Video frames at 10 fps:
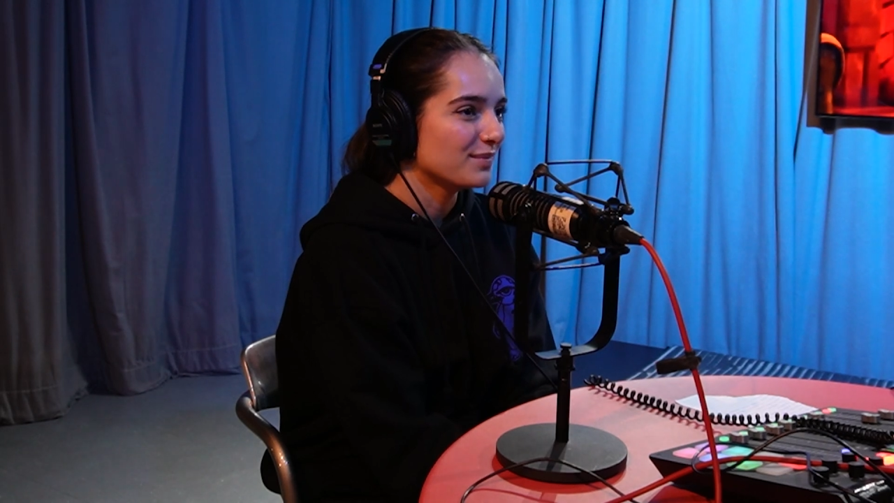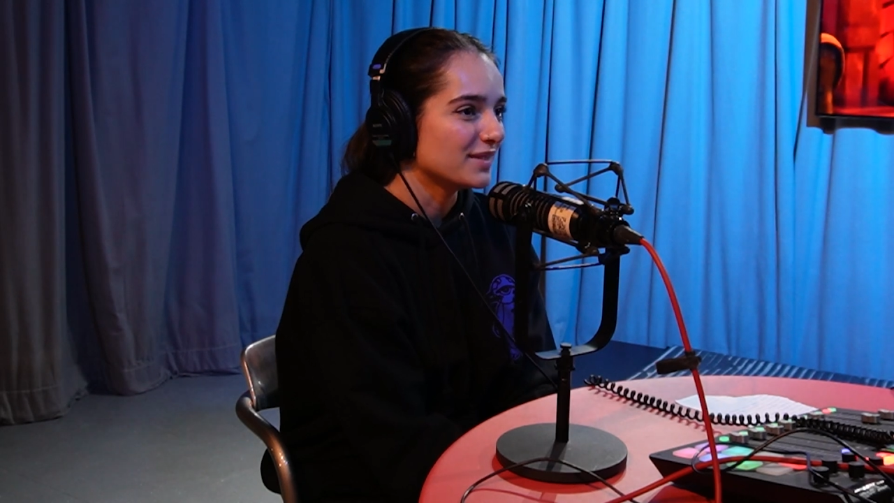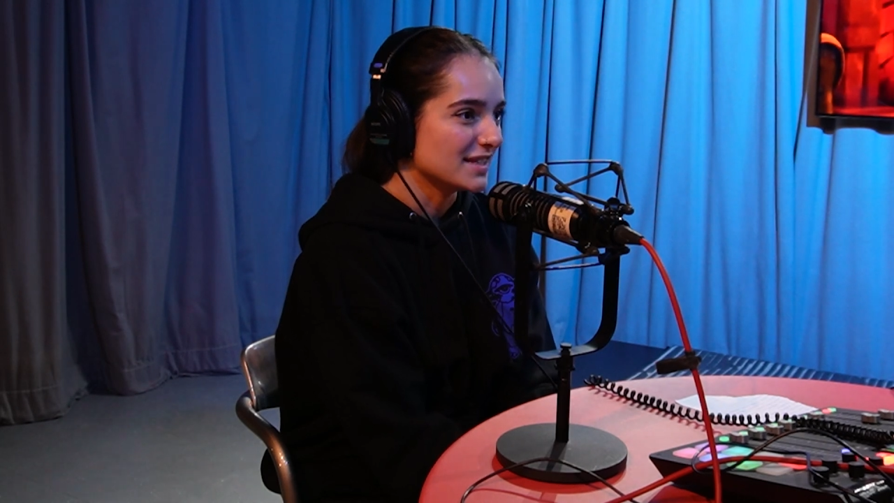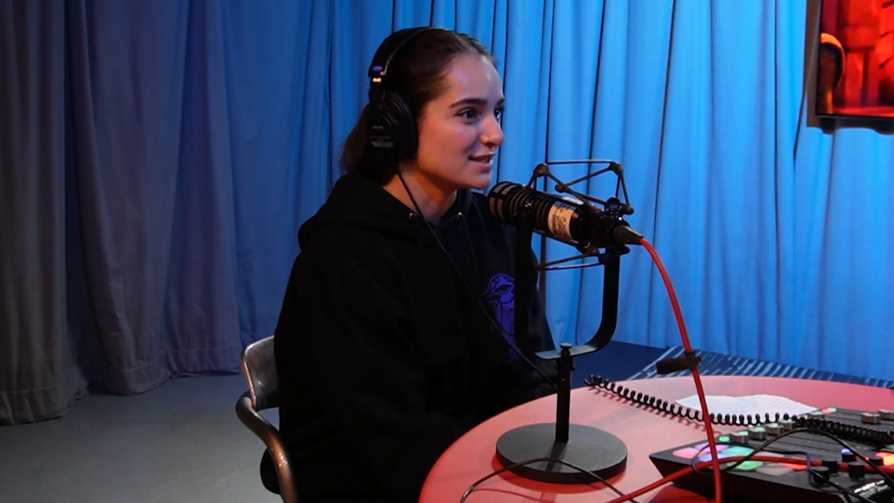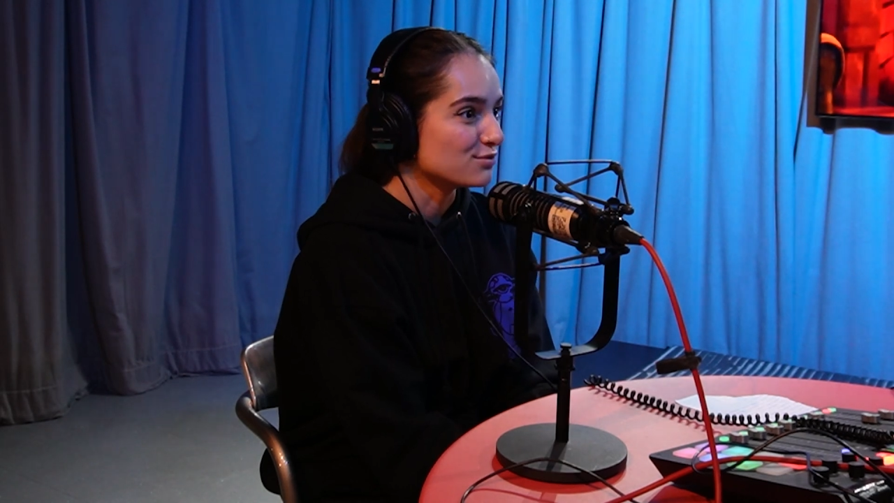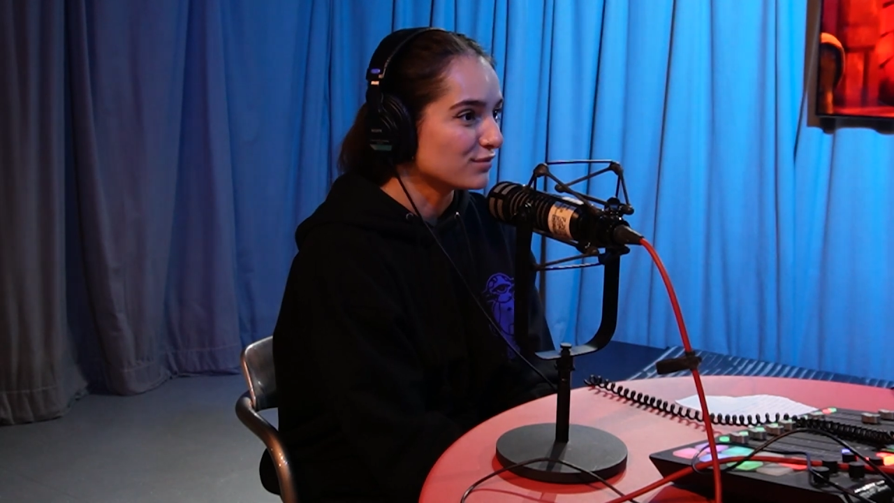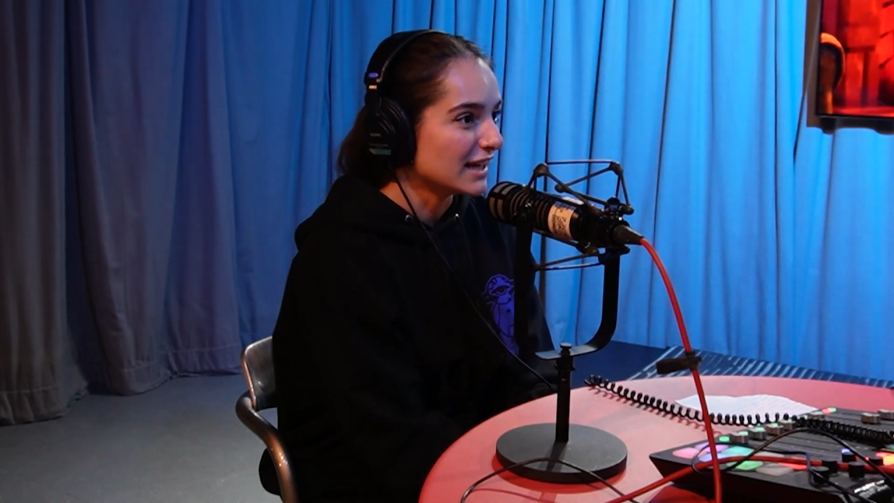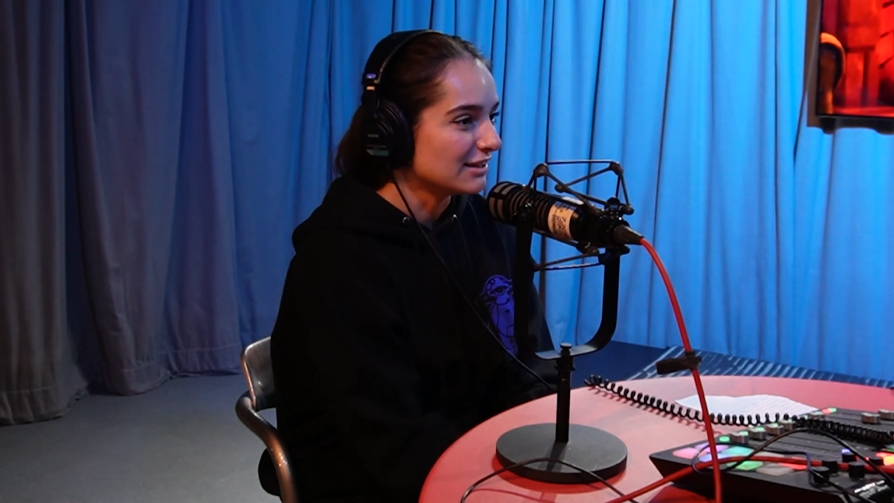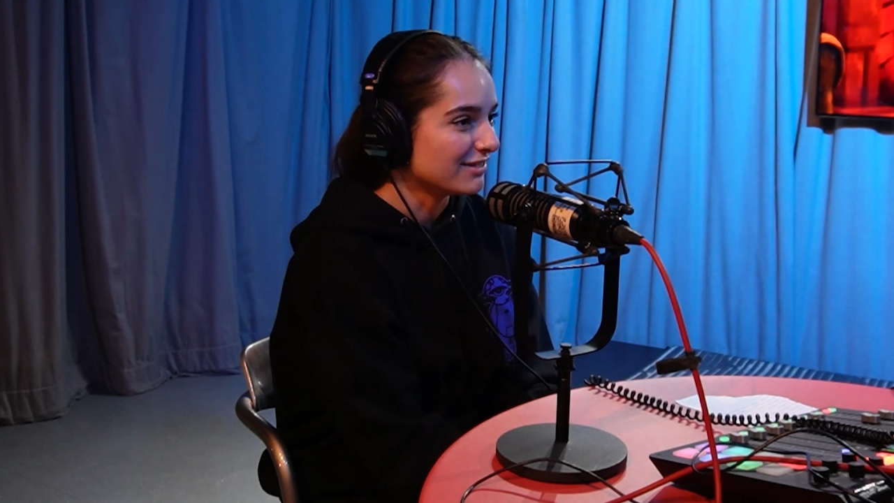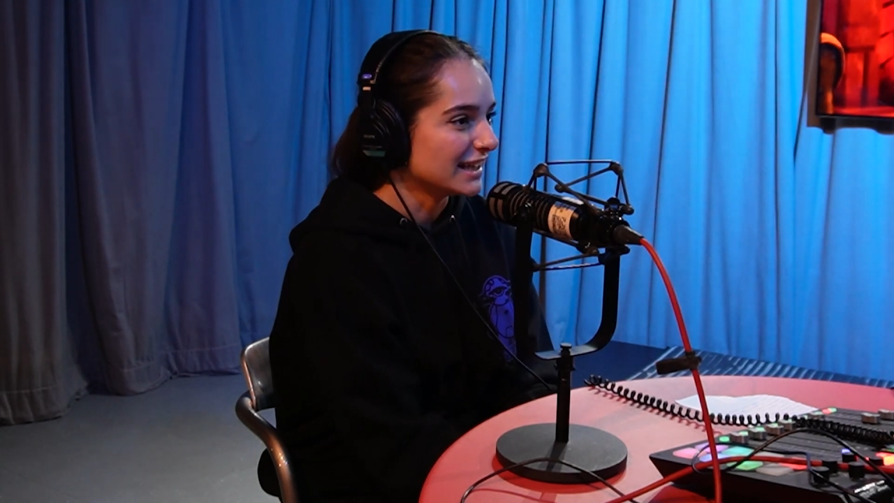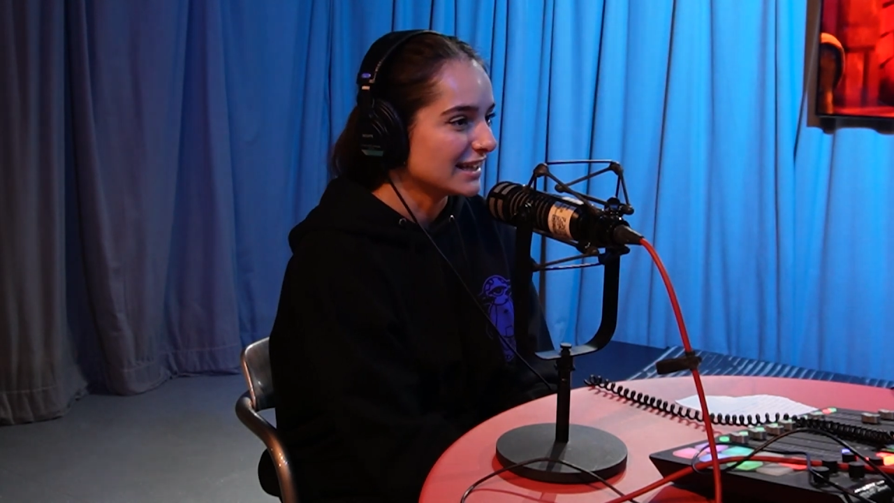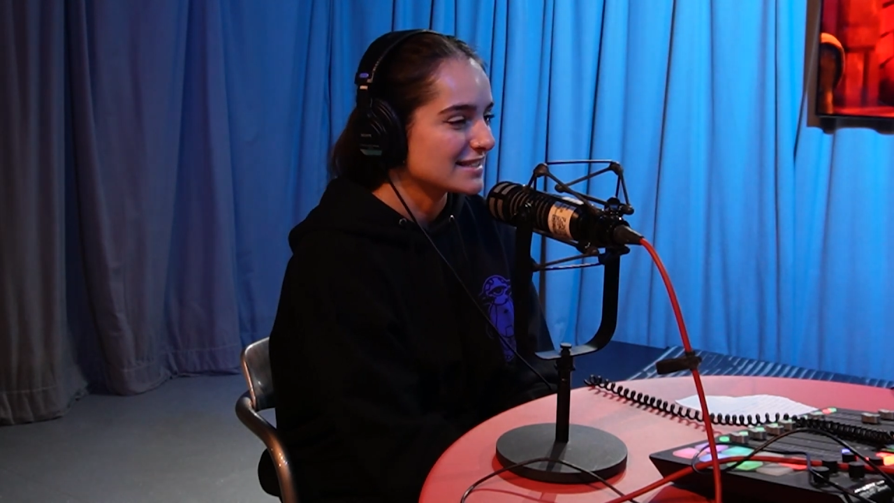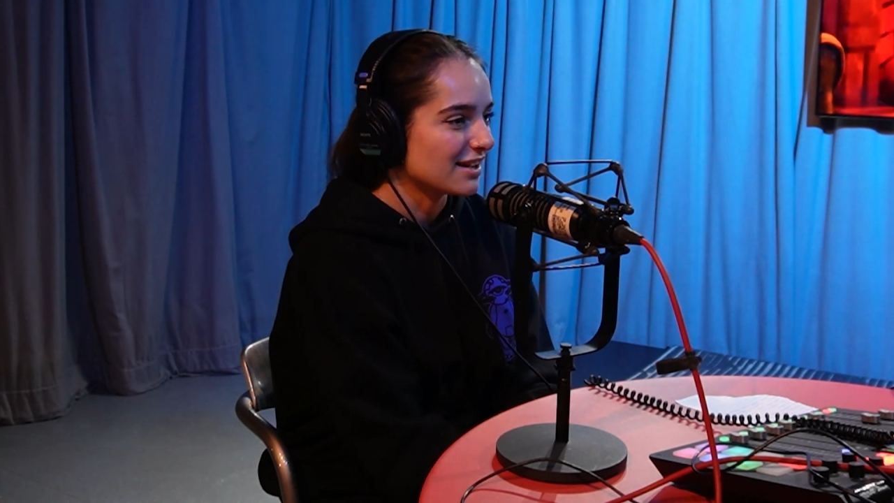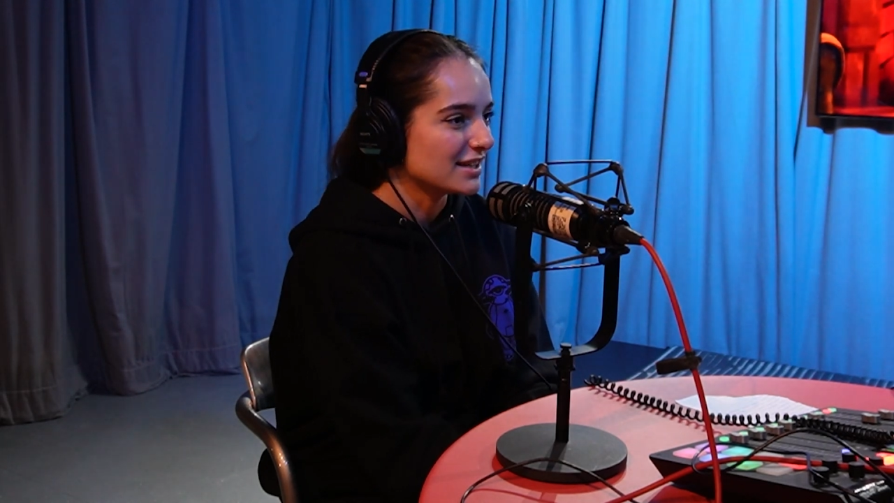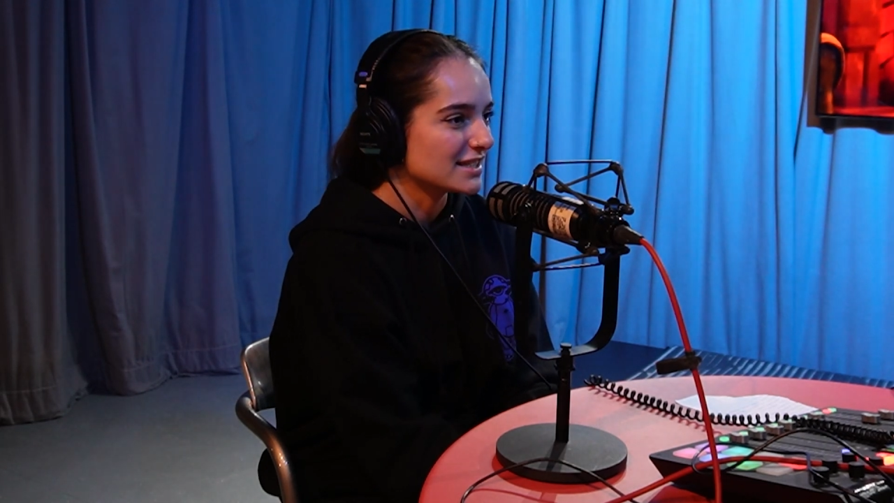this is really, really
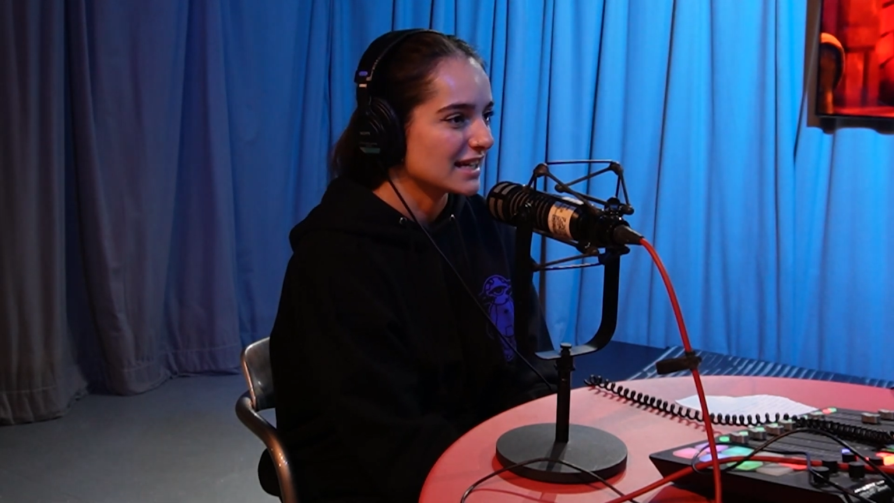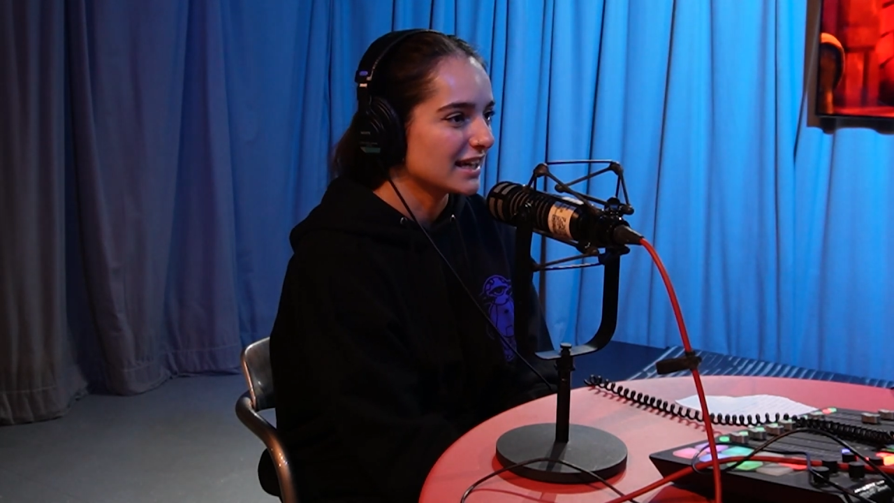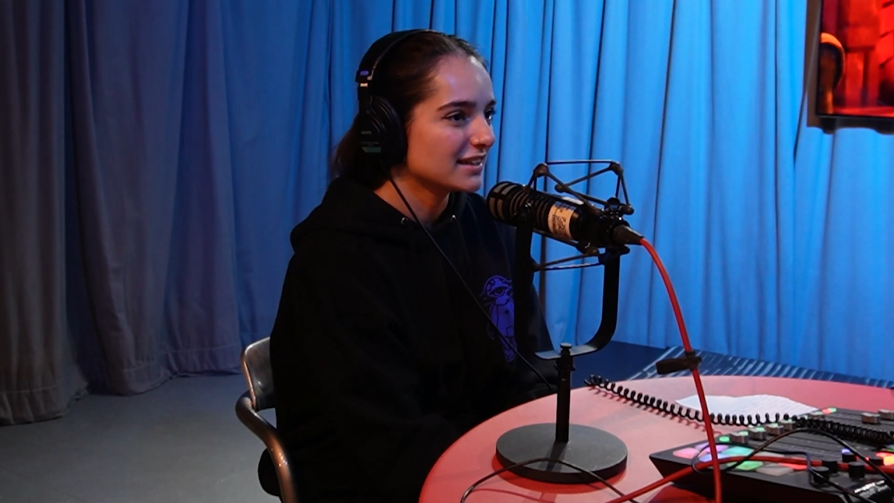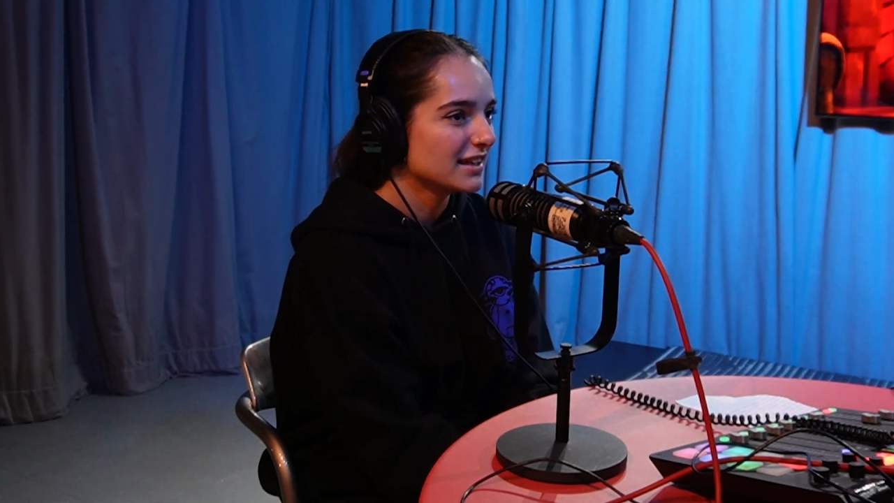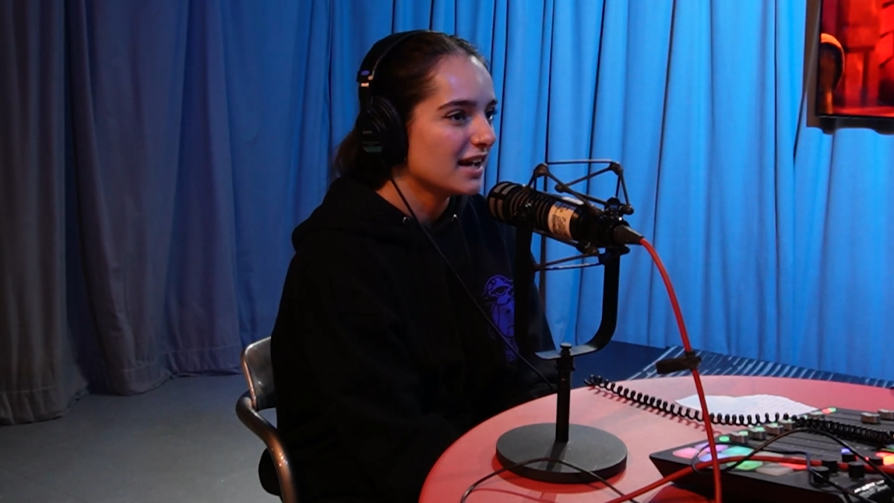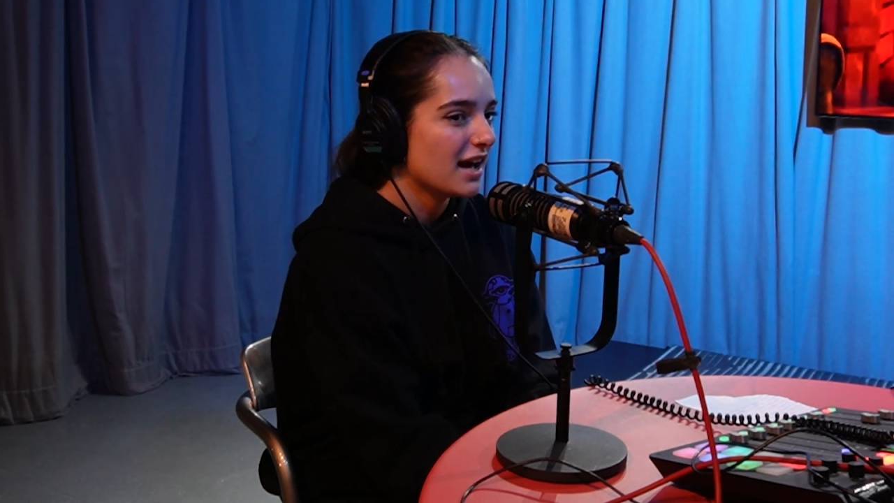exciting.